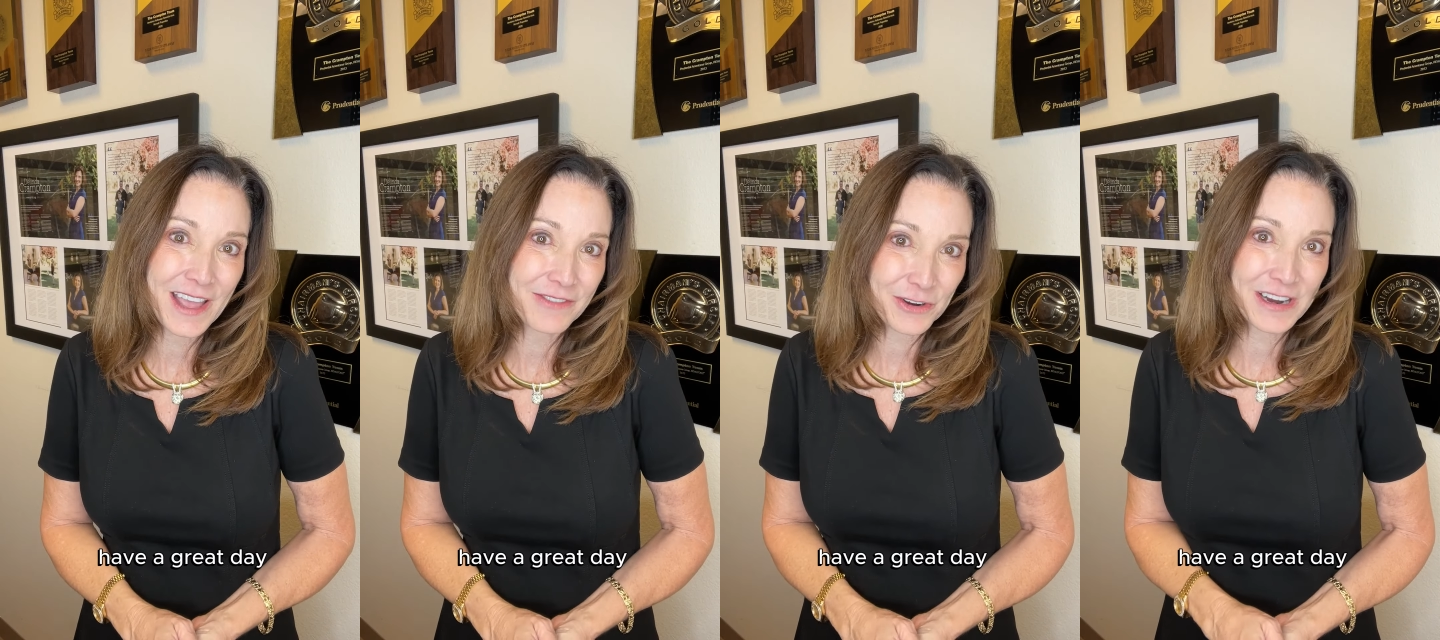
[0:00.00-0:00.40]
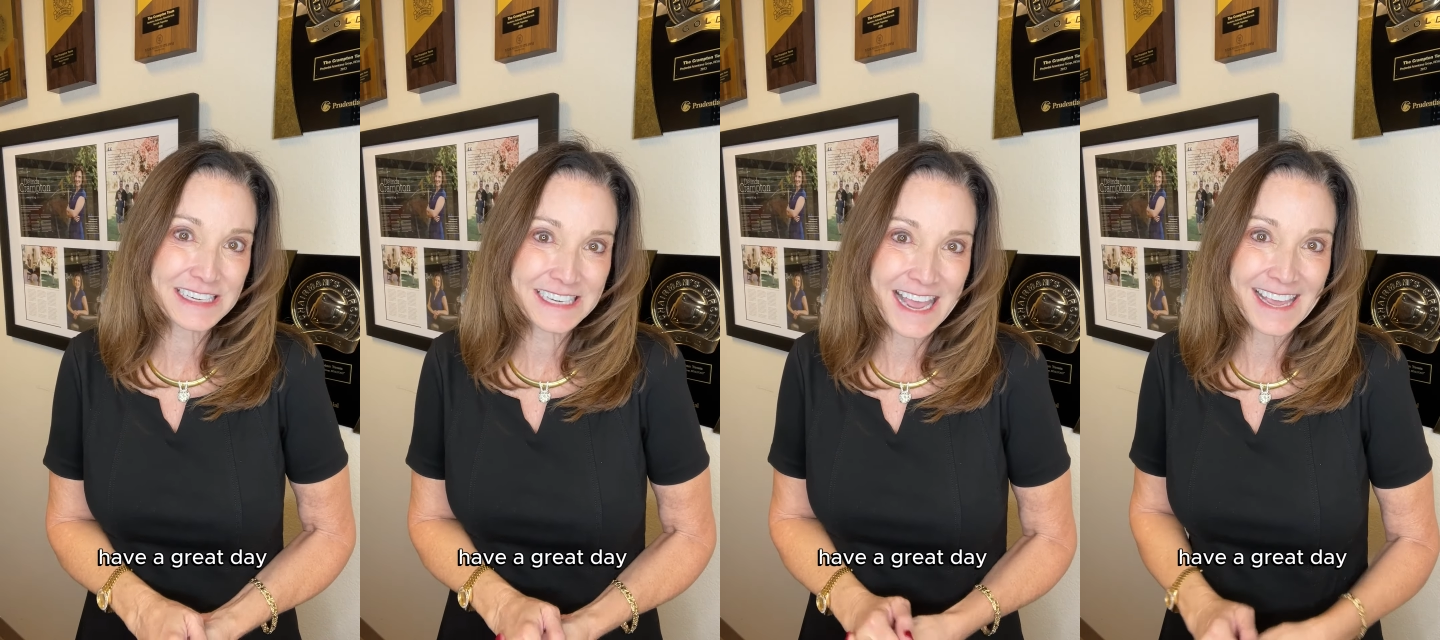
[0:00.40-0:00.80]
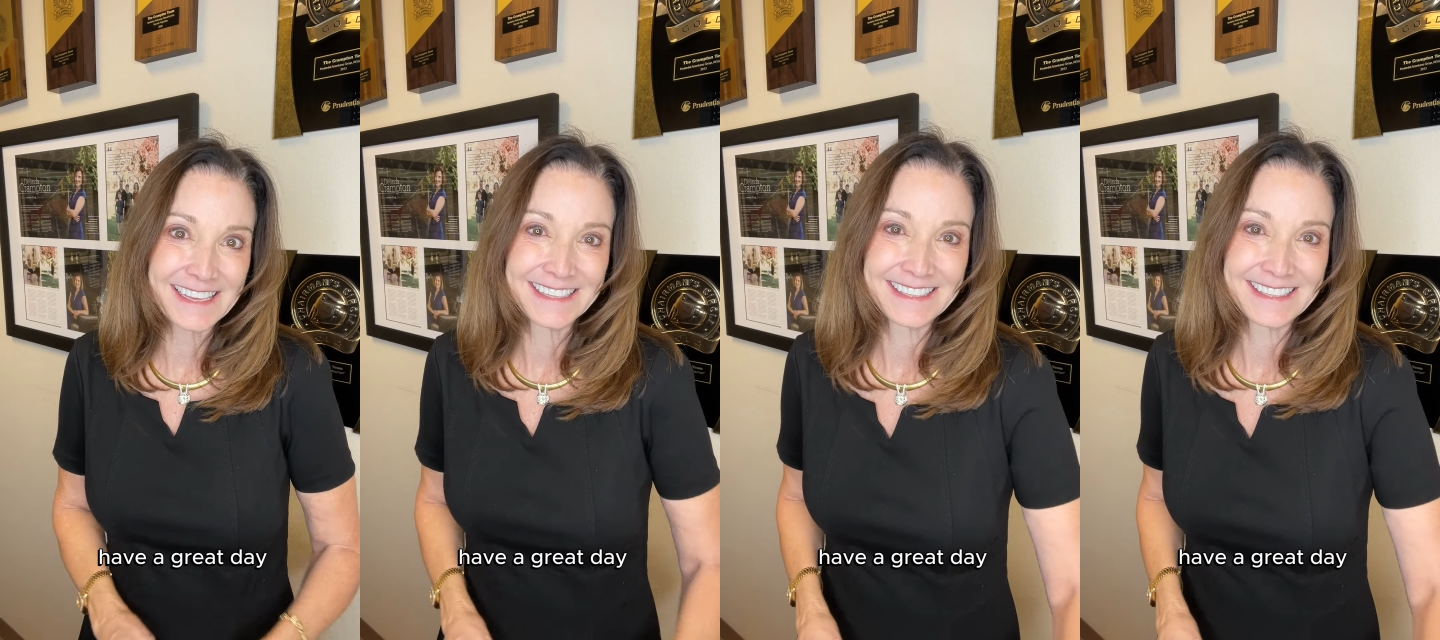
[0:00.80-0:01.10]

Have a great day.